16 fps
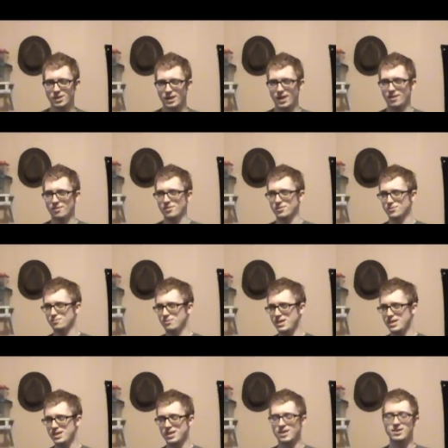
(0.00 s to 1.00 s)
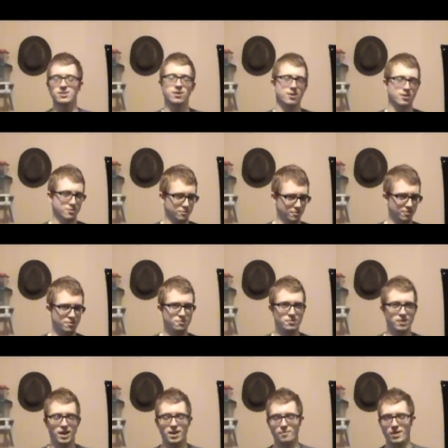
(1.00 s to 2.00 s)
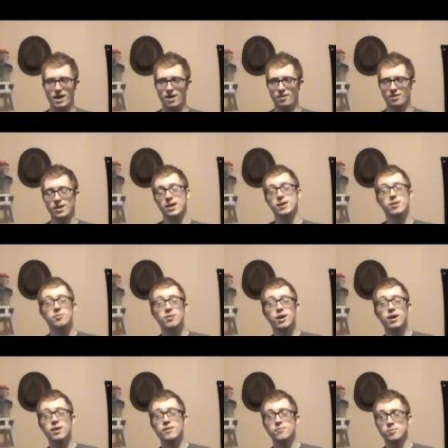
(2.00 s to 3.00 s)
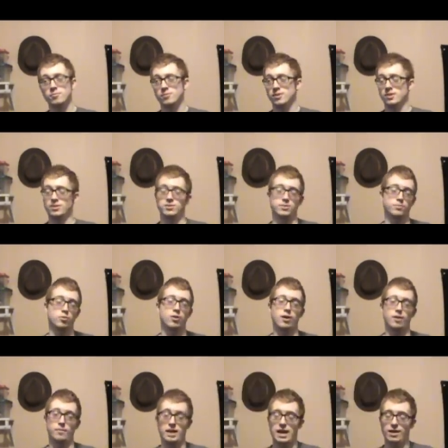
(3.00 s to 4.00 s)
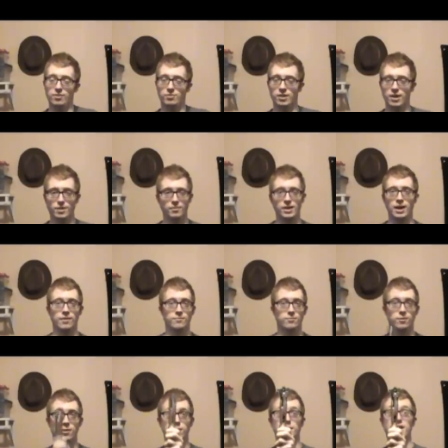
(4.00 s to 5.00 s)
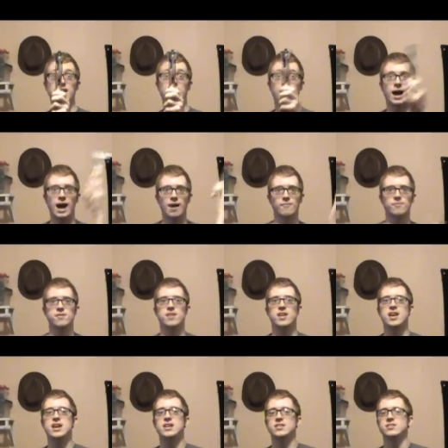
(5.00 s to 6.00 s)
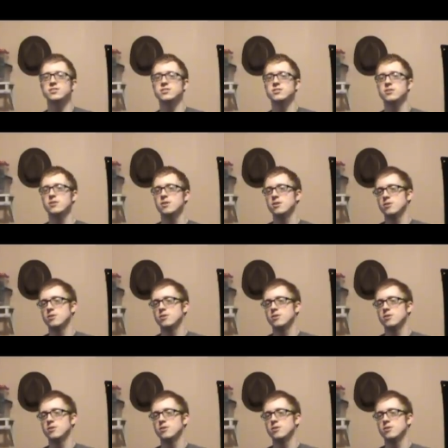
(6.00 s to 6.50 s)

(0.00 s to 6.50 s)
Now this weekend, Doctor Who came out, and I know not everyone is a prop hound like me. After all, you may not have this,